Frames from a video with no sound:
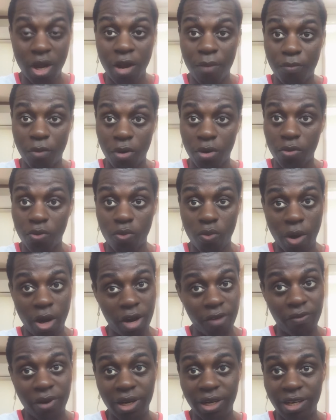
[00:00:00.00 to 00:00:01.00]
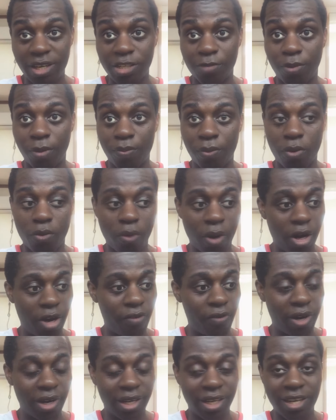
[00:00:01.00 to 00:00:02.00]
but whatever the case, people,
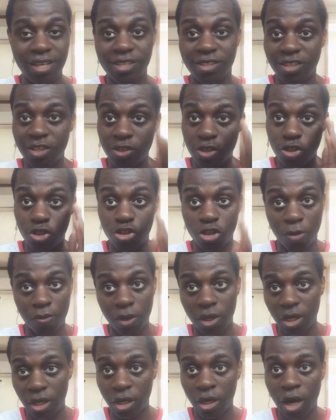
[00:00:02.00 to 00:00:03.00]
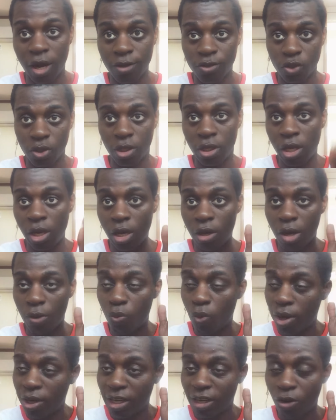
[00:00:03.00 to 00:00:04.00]
whatever the case, this is Germany, guys. They,
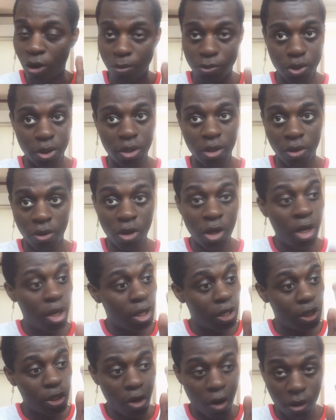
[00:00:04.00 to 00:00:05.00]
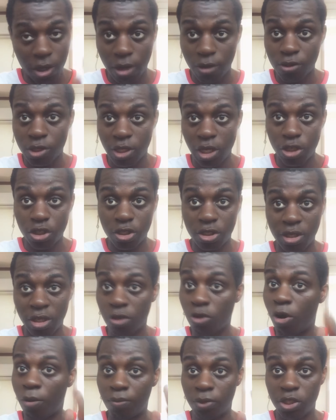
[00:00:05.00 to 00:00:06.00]
when it comes to the knockout stages in
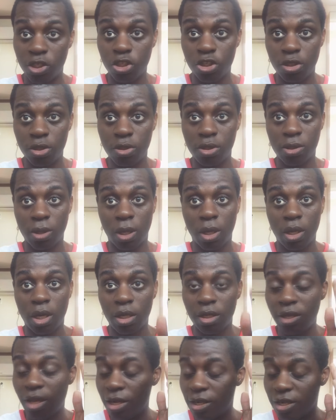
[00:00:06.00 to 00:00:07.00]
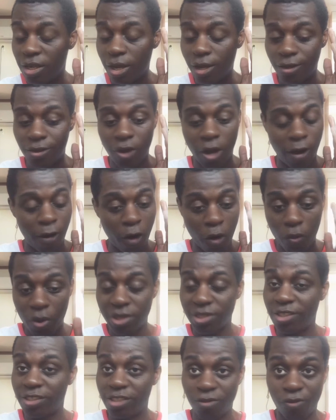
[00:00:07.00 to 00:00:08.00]
competitions, they are
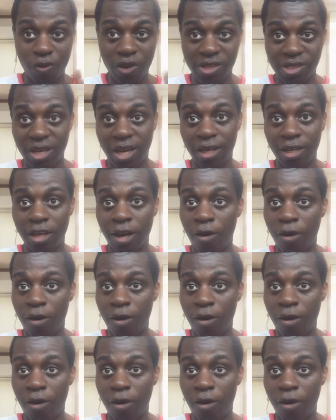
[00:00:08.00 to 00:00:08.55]
always a different side.